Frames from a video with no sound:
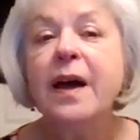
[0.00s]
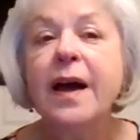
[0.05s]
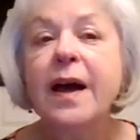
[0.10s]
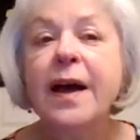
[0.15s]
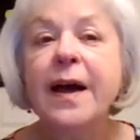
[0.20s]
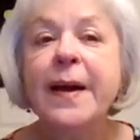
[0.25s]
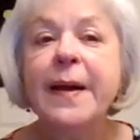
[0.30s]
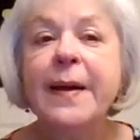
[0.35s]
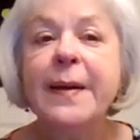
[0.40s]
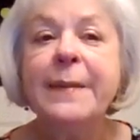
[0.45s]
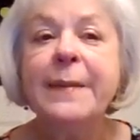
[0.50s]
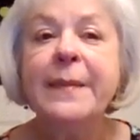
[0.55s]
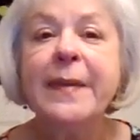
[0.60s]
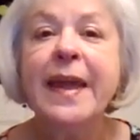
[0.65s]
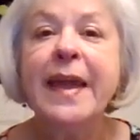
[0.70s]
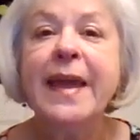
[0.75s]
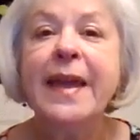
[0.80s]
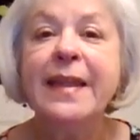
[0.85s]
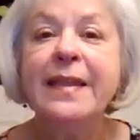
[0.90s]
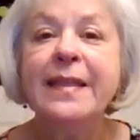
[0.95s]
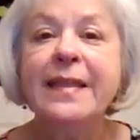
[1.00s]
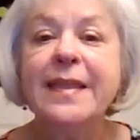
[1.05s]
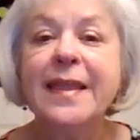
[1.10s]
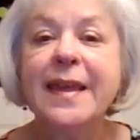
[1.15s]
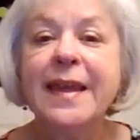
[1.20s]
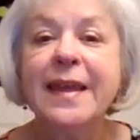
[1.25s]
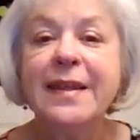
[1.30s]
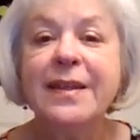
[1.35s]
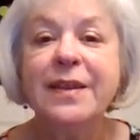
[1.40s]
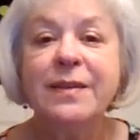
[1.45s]
um, and
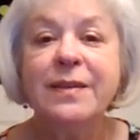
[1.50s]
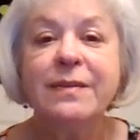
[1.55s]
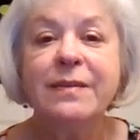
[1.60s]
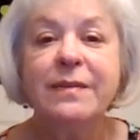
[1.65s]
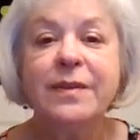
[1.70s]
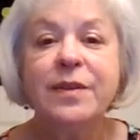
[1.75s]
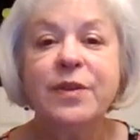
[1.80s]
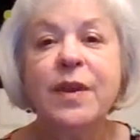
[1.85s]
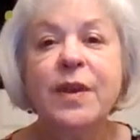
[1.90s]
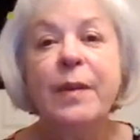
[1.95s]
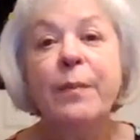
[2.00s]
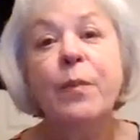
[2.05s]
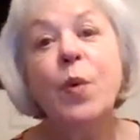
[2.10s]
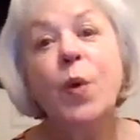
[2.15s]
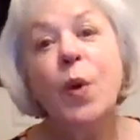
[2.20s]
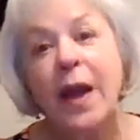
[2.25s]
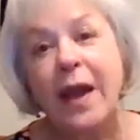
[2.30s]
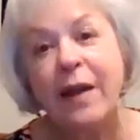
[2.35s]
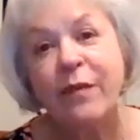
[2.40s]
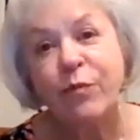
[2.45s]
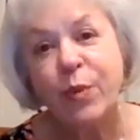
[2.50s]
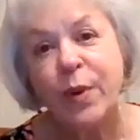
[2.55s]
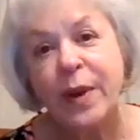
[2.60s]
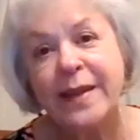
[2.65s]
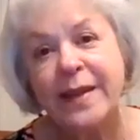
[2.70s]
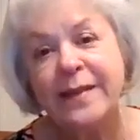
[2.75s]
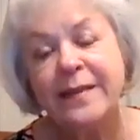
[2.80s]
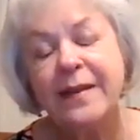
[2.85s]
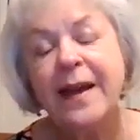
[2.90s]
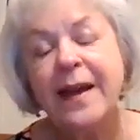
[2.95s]
then you get more half
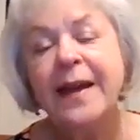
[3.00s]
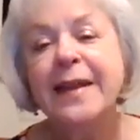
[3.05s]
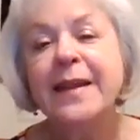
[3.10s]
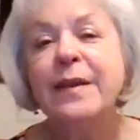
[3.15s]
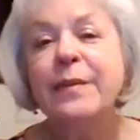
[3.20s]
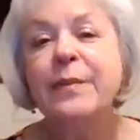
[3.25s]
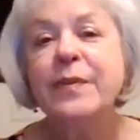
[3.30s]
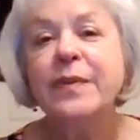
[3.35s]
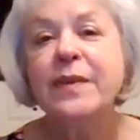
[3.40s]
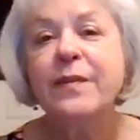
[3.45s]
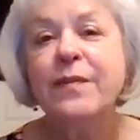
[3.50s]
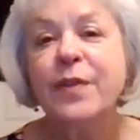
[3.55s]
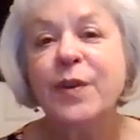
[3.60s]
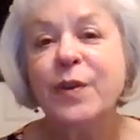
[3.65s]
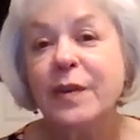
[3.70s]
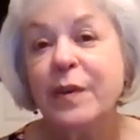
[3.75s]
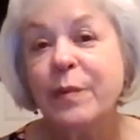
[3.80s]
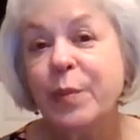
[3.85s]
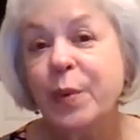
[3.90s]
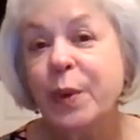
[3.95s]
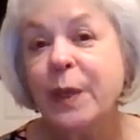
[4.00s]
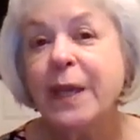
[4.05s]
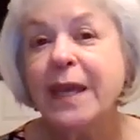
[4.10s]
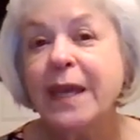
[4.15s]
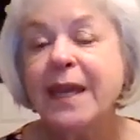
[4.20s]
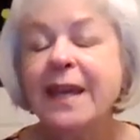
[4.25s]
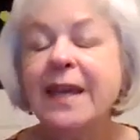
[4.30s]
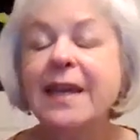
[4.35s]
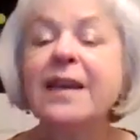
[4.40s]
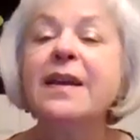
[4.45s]
price items if there's a
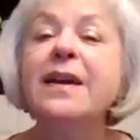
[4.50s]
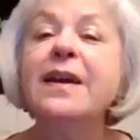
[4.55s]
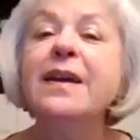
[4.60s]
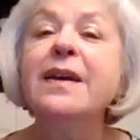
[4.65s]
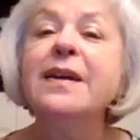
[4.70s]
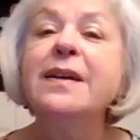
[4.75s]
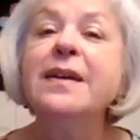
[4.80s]
booking